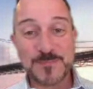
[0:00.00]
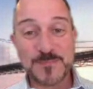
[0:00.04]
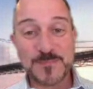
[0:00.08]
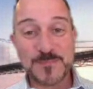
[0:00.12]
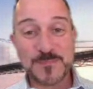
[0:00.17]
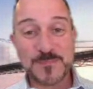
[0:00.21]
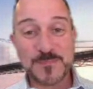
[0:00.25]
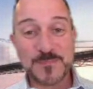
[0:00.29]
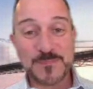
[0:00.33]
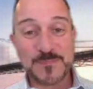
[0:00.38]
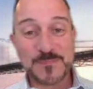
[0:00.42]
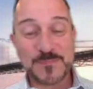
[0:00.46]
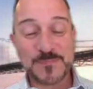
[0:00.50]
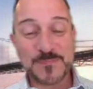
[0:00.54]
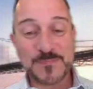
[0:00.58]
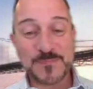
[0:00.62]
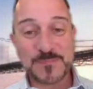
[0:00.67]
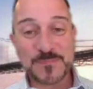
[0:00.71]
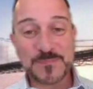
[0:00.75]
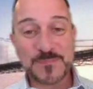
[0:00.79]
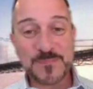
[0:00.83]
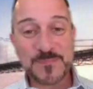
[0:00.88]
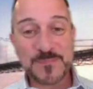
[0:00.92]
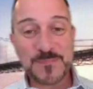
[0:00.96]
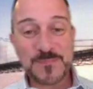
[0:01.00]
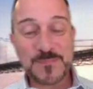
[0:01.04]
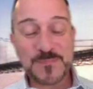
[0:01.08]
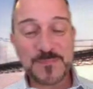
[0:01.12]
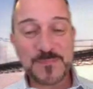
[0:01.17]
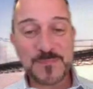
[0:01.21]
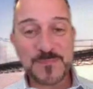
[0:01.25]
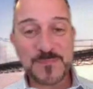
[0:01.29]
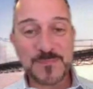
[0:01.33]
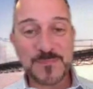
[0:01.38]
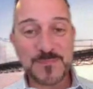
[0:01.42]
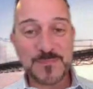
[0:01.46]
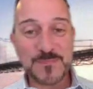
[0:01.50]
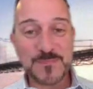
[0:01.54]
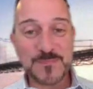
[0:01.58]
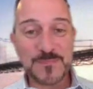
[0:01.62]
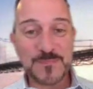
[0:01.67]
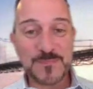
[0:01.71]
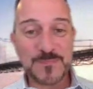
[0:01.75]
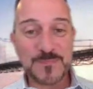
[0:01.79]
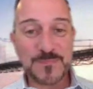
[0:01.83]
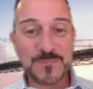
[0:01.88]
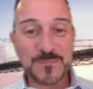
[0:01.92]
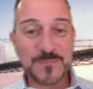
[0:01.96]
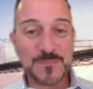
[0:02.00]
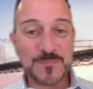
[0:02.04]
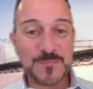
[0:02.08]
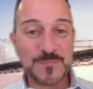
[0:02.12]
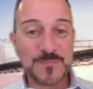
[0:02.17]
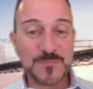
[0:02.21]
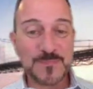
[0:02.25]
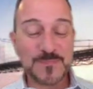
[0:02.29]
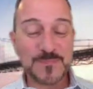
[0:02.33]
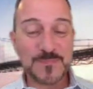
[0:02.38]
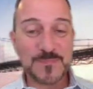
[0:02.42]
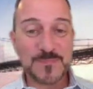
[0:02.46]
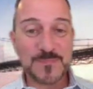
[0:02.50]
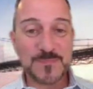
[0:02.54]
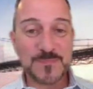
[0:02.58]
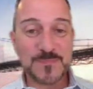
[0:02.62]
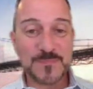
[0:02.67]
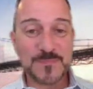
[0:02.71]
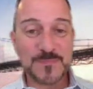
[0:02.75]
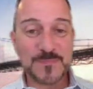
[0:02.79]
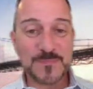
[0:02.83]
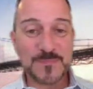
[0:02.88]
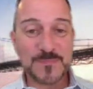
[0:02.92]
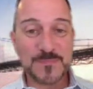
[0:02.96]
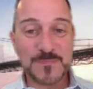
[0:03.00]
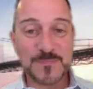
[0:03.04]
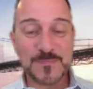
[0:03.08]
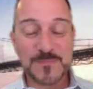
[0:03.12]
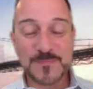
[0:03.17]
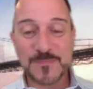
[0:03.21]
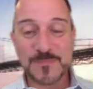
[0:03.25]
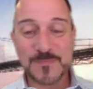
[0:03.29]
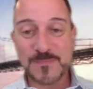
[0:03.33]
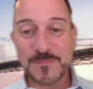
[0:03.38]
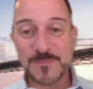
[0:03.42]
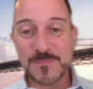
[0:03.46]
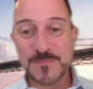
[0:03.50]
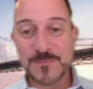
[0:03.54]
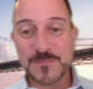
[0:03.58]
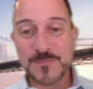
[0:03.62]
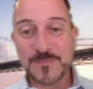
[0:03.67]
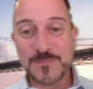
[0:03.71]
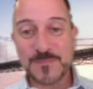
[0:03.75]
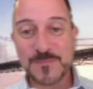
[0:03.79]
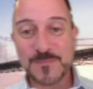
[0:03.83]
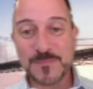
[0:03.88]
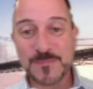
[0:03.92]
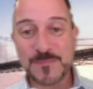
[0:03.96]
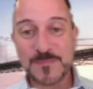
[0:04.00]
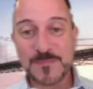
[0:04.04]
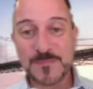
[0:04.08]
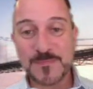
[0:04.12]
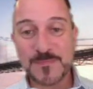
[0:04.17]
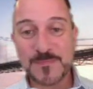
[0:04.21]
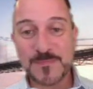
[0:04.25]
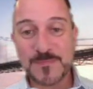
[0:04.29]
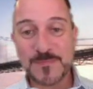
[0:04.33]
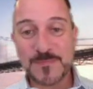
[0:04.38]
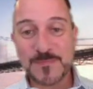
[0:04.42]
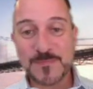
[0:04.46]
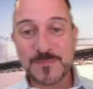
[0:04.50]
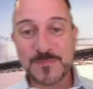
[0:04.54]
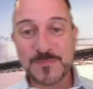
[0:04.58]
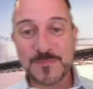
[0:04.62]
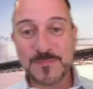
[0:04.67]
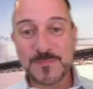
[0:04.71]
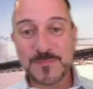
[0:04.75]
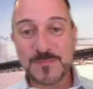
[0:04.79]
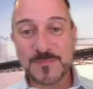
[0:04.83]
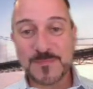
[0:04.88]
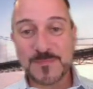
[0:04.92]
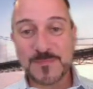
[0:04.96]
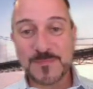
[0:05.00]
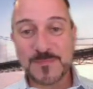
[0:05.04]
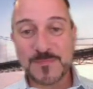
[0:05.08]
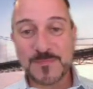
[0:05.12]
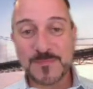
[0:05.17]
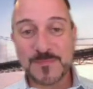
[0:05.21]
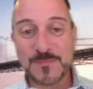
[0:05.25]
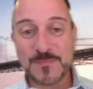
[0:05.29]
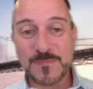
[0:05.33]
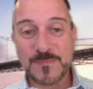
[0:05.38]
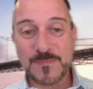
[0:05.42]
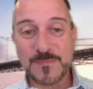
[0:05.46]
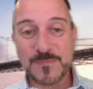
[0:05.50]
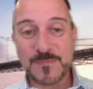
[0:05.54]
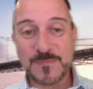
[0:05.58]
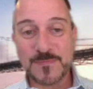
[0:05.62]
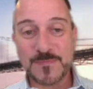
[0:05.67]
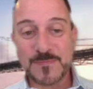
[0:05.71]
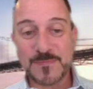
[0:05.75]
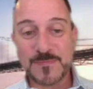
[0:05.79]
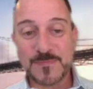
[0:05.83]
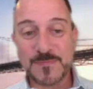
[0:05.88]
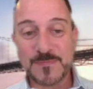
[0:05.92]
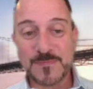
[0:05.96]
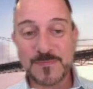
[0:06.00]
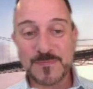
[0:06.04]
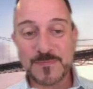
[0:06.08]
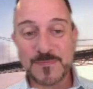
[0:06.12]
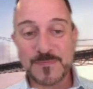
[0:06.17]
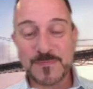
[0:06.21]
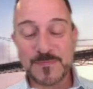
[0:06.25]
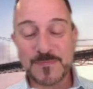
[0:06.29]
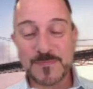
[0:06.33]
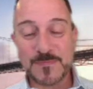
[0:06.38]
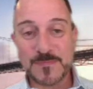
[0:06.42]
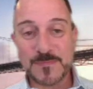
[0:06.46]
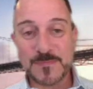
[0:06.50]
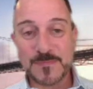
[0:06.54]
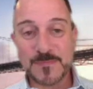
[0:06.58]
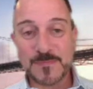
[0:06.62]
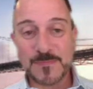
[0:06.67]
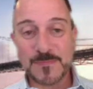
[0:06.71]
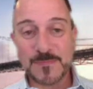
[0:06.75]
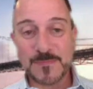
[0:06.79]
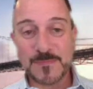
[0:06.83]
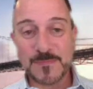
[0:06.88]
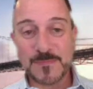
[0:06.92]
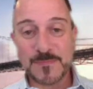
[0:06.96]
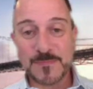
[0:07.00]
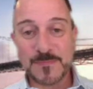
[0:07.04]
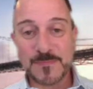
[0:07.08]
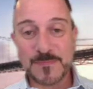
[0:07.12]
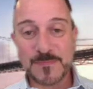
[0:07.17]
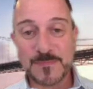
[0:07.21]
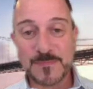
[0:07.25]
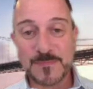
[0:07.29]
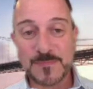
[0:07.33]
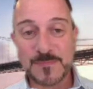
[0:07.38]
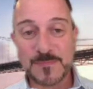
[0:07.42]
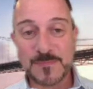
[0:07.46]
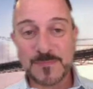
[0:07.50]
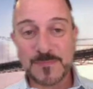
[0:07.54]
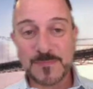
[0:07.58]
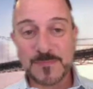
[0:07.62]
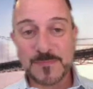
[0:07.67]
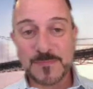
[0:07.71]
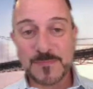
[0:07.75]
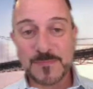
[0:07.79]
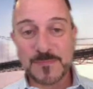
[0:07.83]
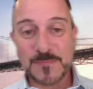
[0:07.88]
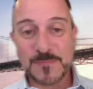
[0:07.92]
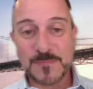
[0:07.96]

[no speech]